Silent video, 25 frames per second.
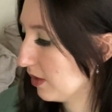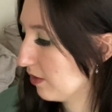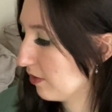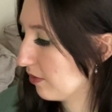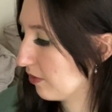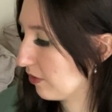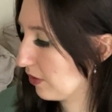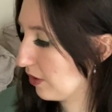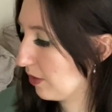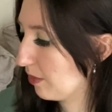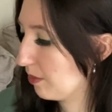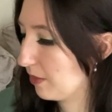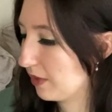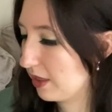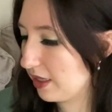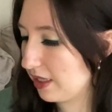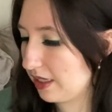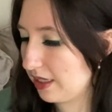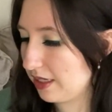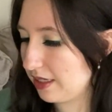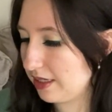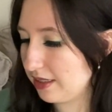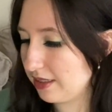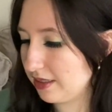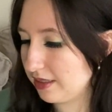from
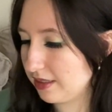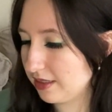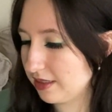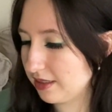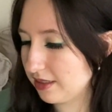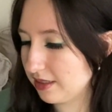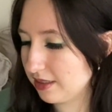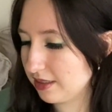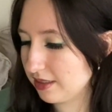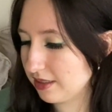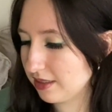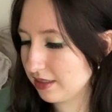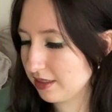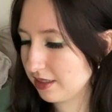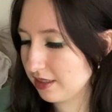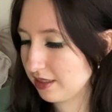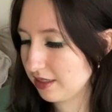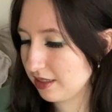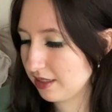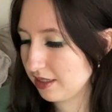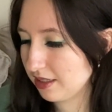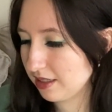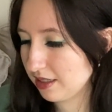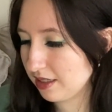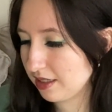this,
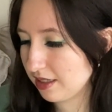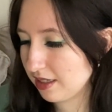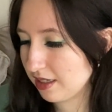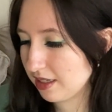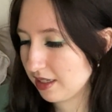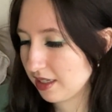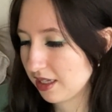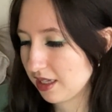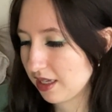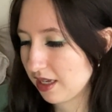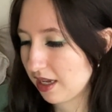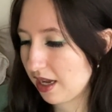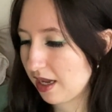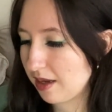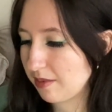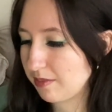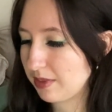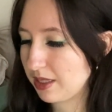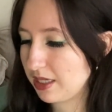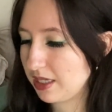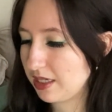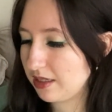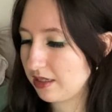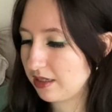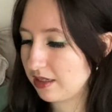I
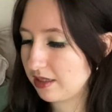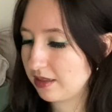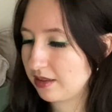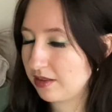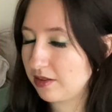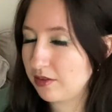mean,